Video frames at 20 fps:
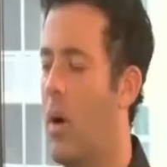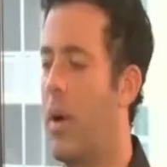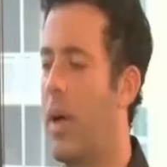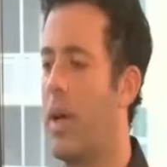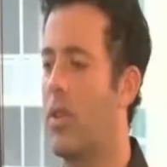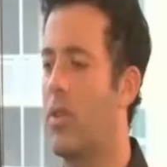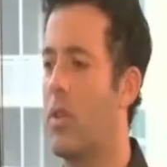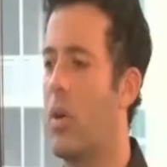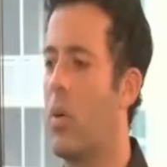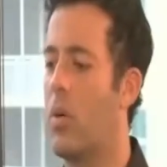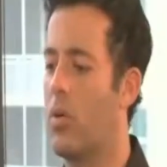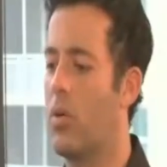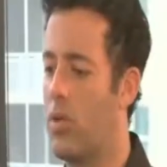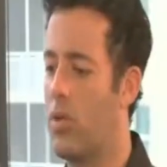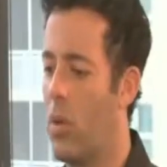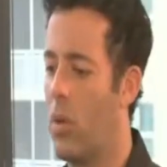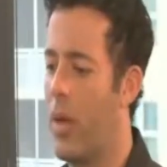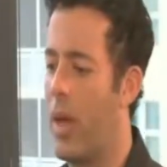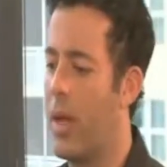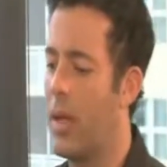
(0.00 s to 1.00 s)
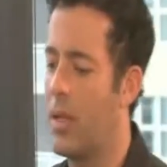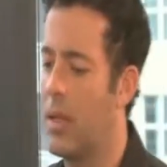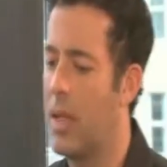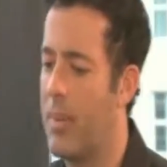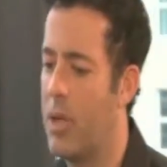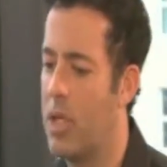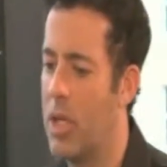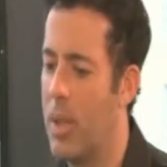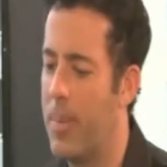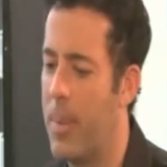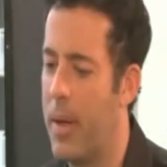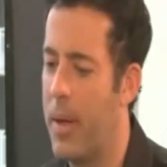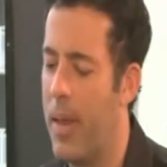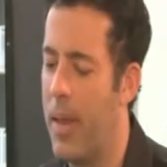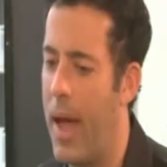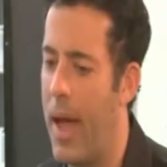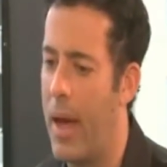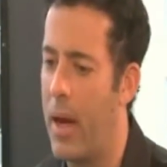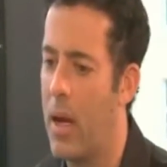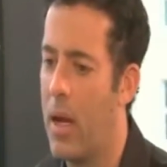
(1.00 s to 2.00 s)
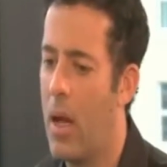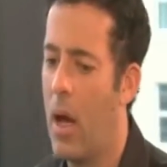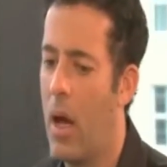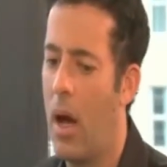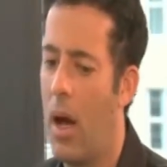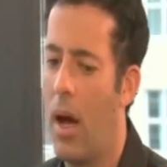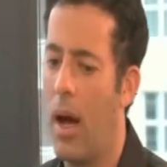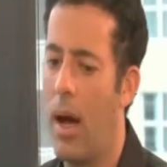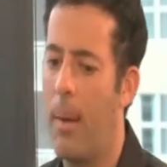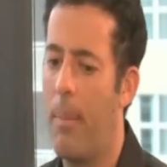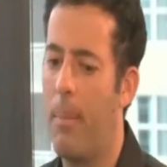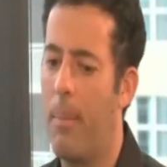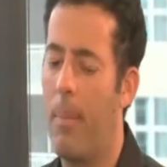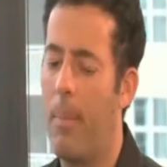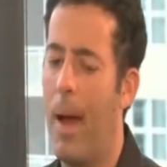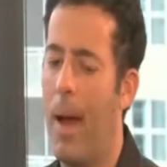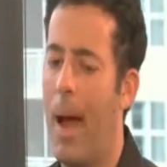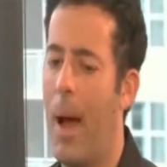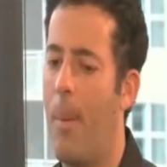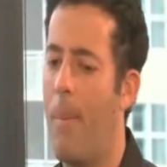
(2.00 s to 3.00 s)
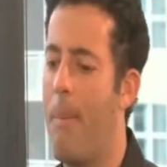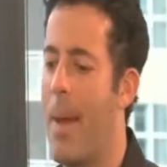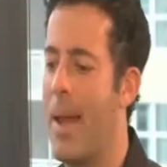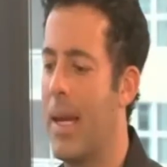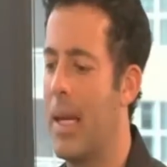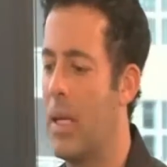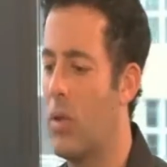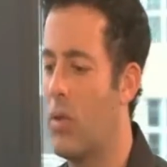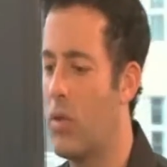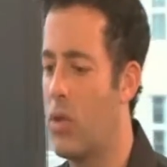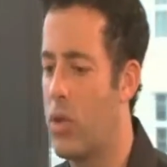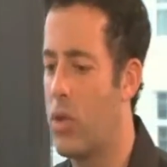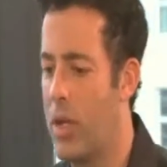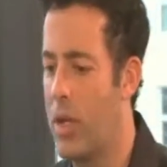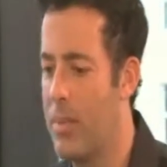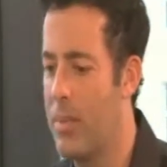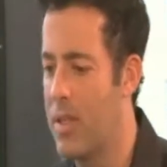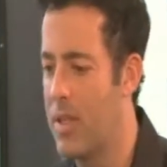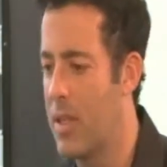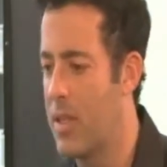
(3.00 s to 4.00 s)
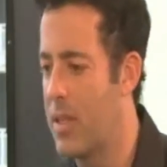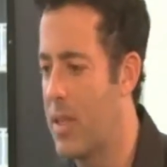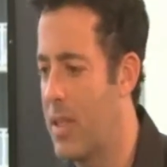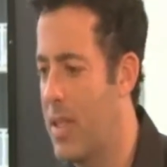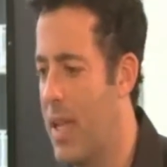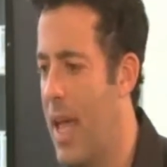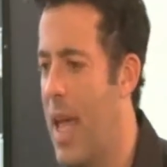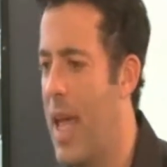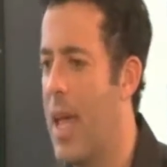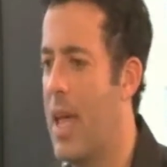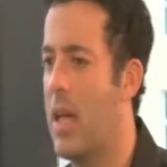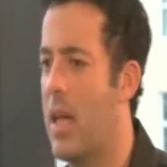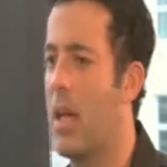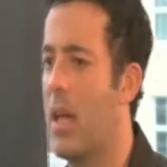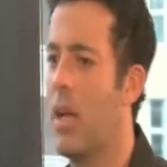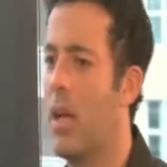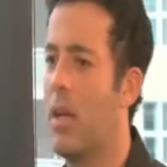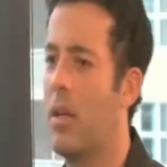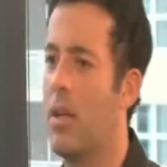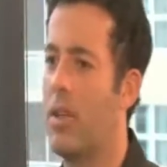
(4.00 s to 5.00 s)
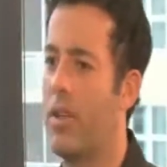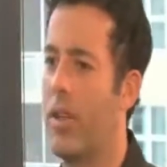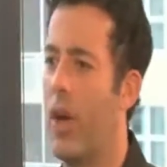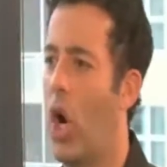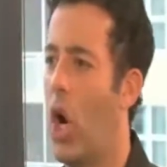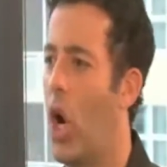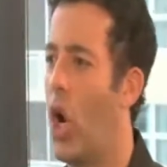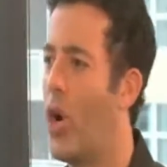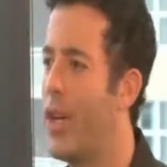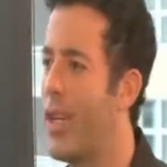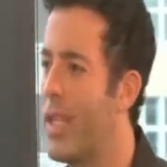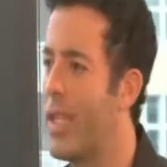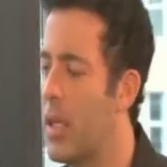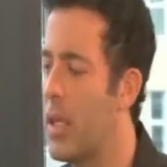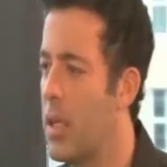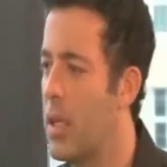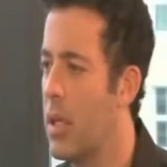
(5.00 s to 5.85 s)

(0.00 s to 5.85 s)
Okay, so then let me jump into that. How many treatments does it take? Does it hurt?